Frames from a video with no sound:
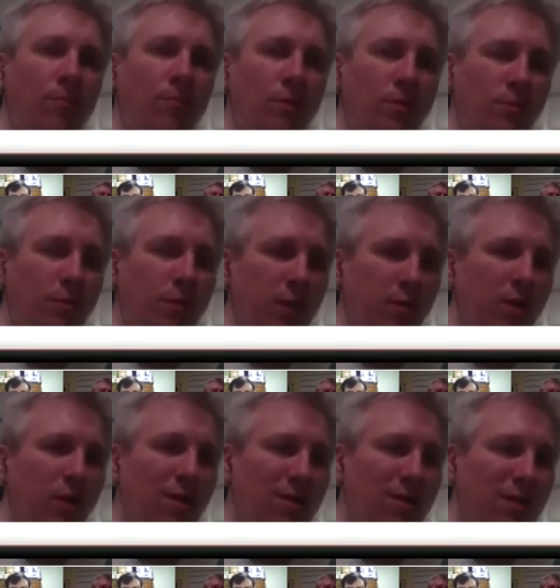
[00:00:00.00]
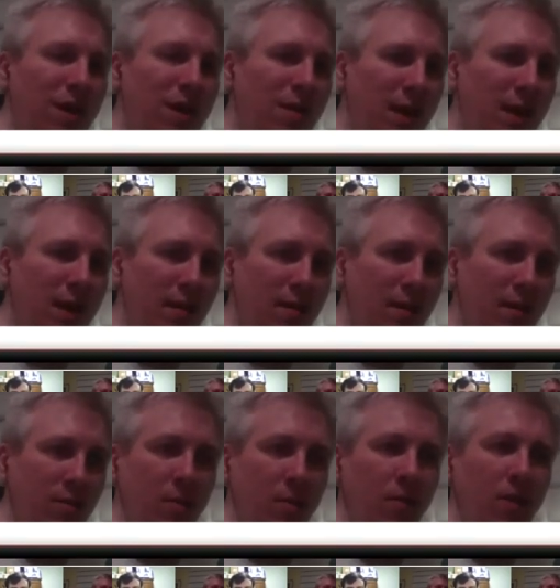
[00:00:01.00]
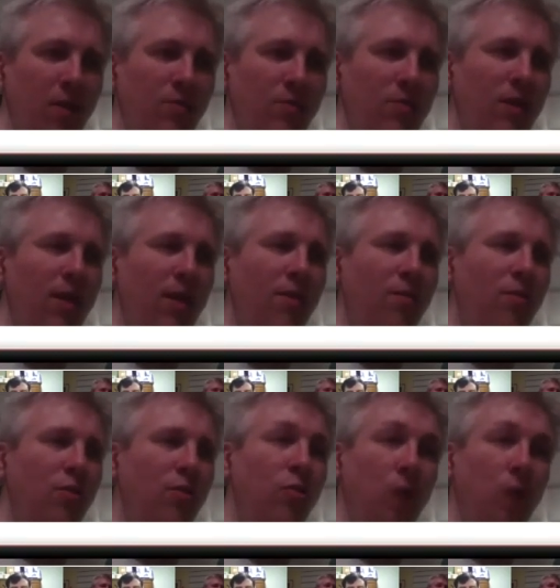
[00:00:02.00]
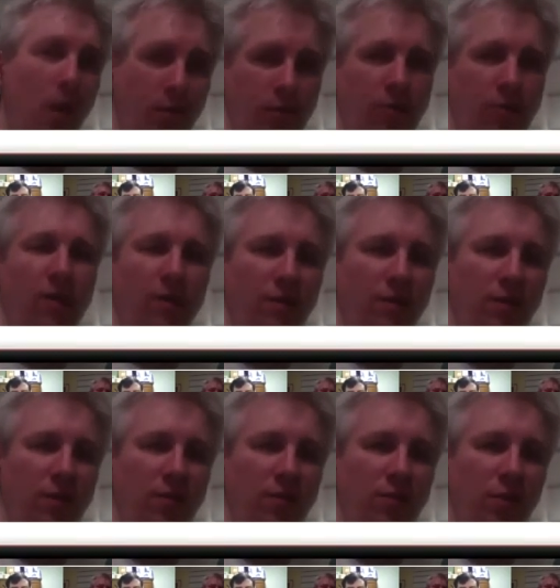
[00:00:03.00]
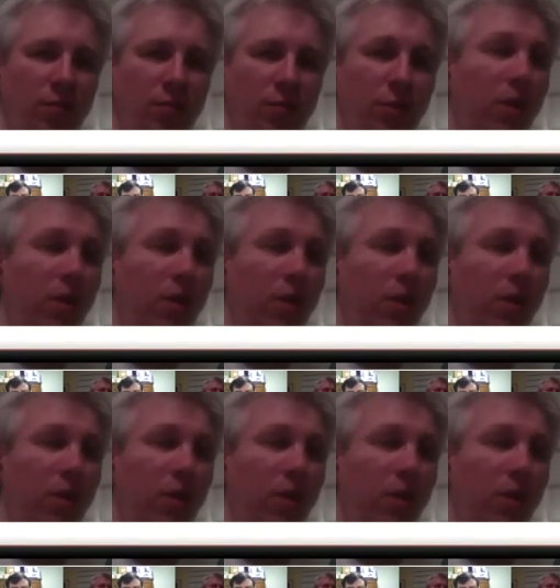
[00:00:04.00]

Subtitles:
is when they try to take that experience and do other stuff outside of jQuery.